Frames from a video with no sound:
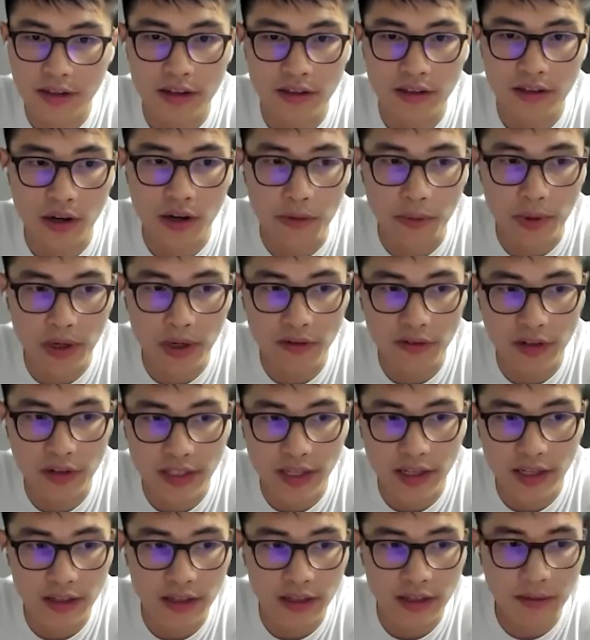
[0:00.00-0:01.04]
So one of our
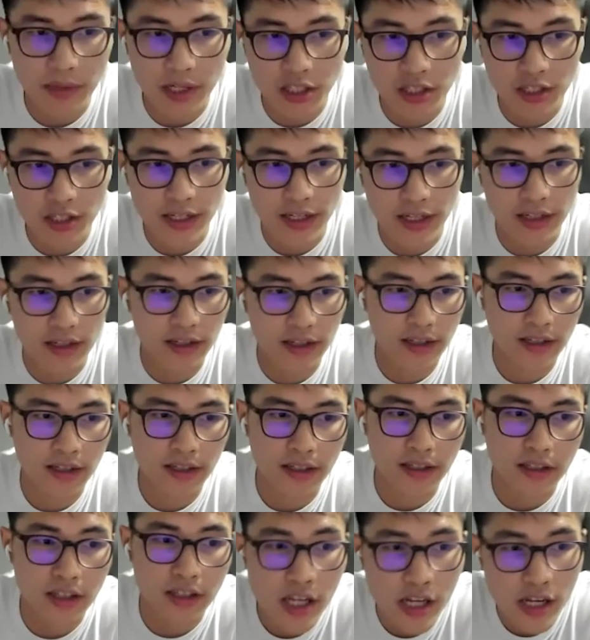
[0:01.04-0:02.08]
attendees mentioned
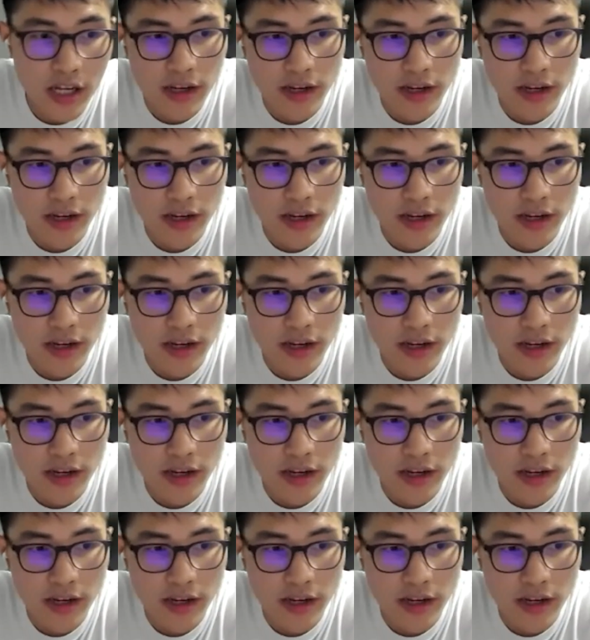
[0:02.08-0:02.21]
that